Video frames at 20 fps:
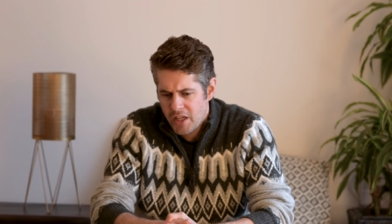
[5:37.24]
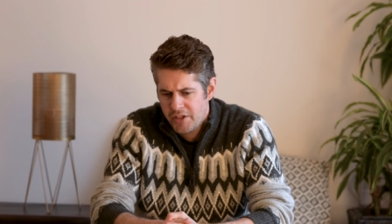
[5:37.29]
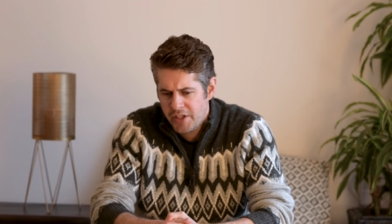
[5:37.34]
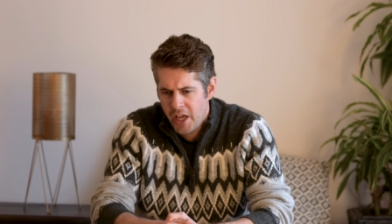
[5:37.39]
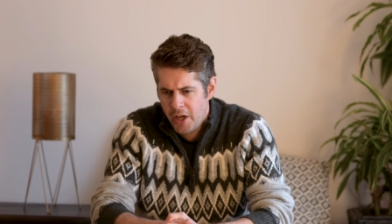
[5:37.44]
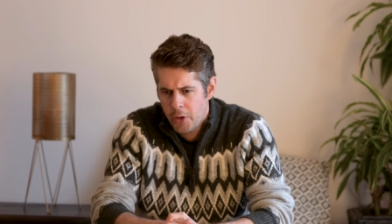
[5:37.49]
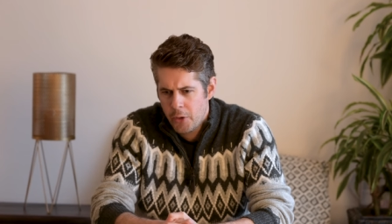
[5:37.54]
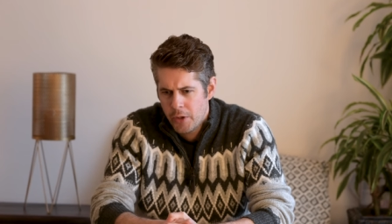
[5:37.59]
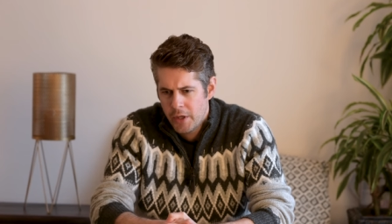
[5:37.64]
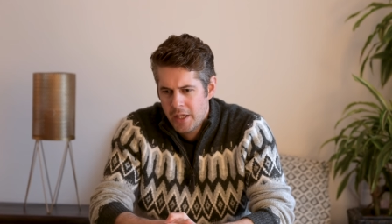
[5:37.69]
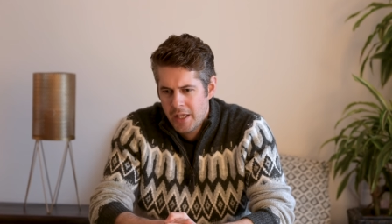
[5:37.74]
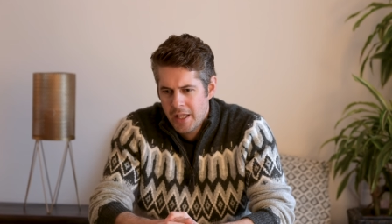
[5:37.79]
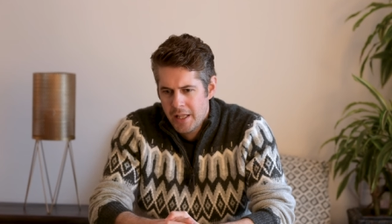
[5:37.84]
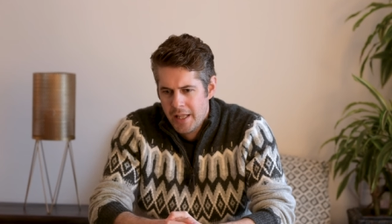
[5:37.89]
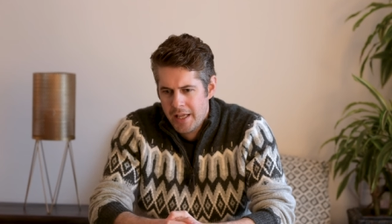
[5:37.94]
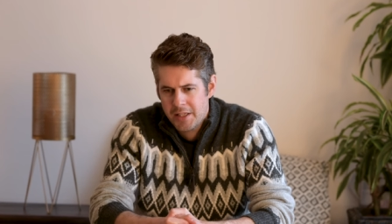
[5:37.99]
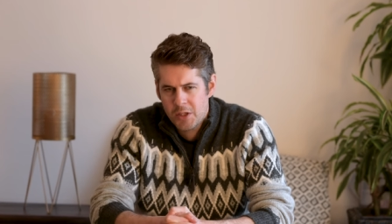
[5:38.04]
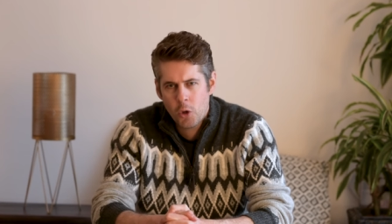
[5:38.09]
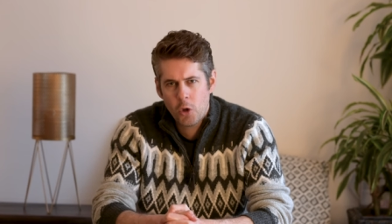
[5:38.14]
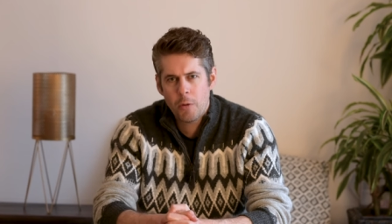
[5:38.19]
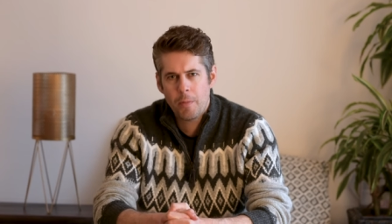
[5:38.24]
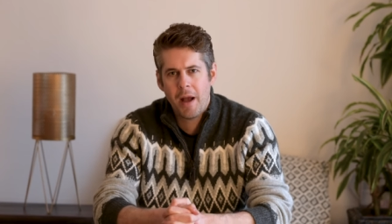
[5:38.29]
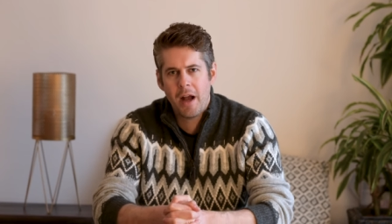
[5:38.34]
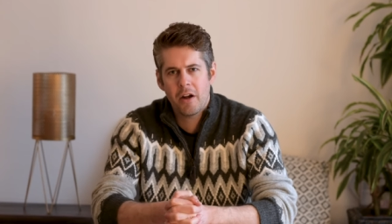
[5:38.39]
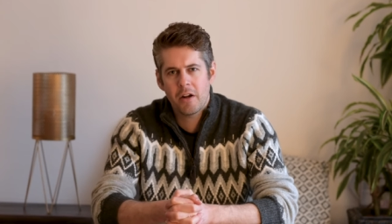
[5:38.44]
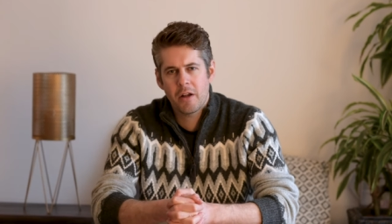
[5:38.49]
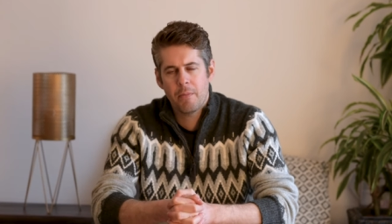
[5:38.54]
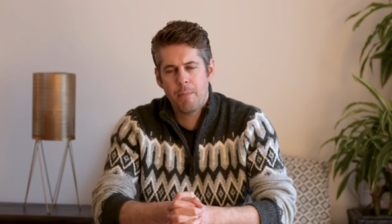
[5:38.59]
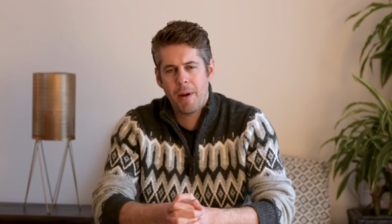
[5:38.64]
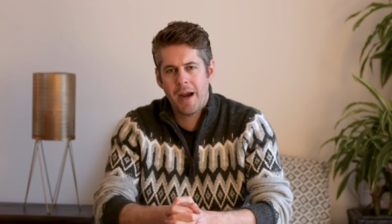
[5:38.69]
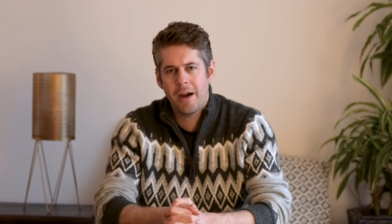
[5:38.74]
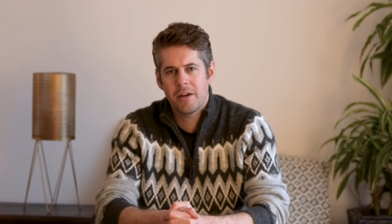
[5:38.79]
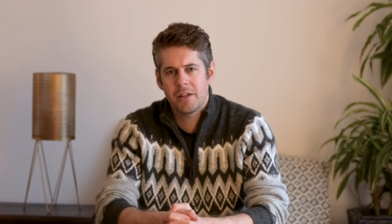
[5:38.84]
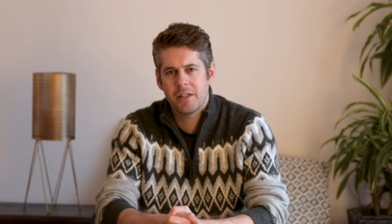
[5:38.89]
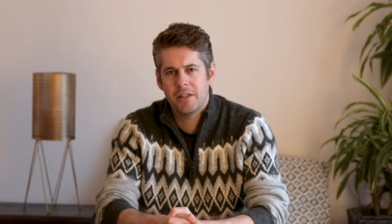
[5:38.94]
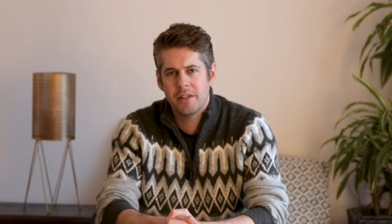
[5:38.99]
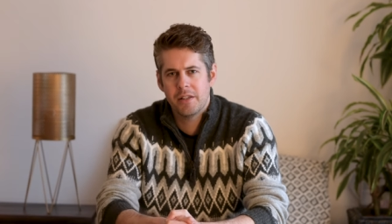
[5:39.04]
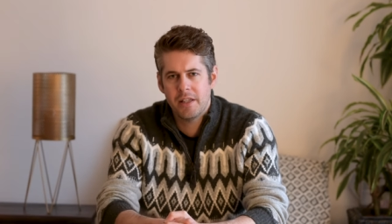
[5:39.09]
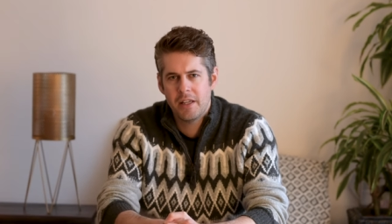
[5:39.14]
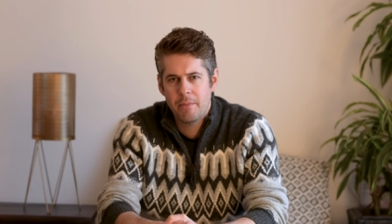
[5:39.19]
So let's talk about
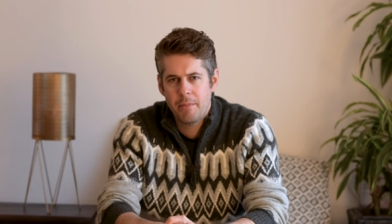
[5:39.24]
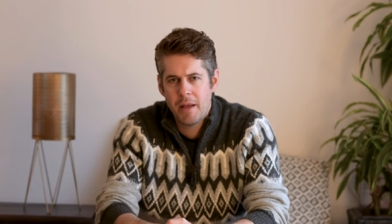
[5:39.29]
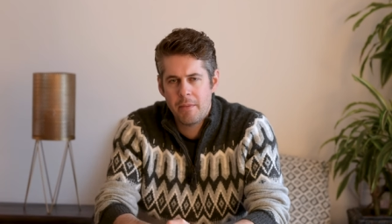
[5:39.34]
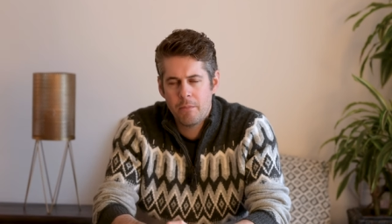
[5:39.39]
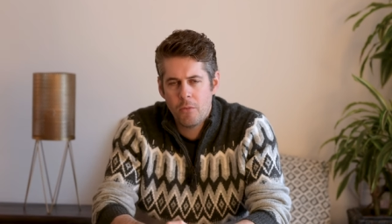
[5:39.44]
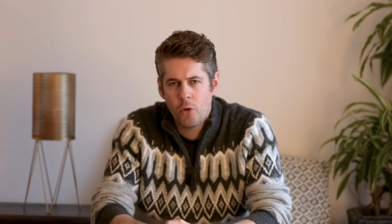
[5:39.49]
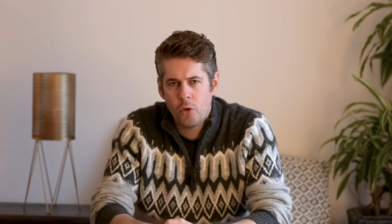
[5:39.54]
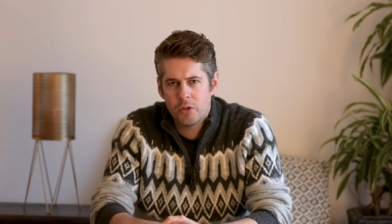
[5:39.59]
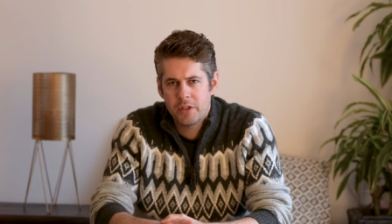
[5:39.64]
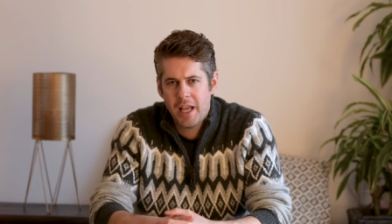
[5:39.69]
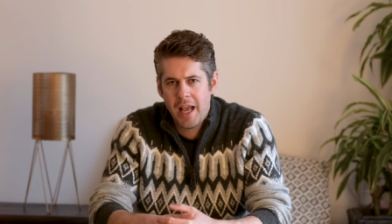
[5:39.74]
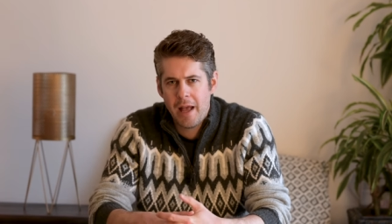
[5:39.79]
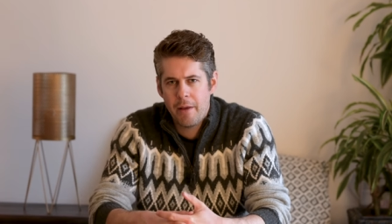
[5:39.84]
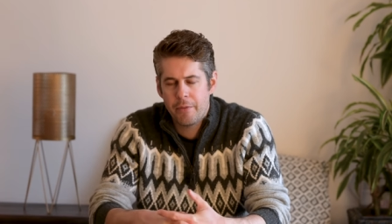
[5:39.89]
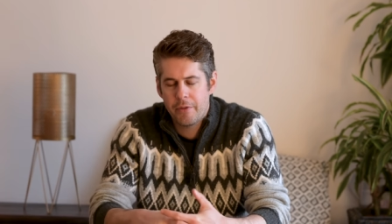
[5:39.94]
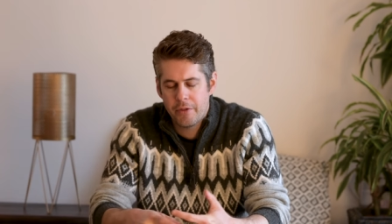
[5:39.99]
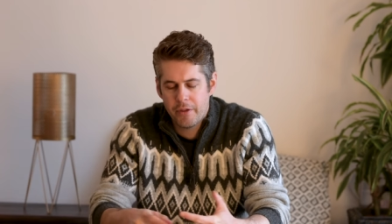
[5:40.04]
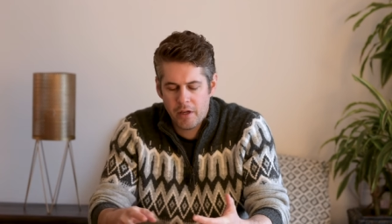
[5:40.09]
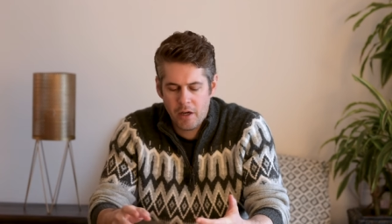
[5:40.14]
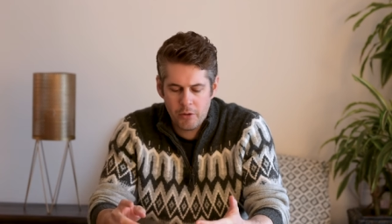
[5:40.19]
comparisons in a bit more depth.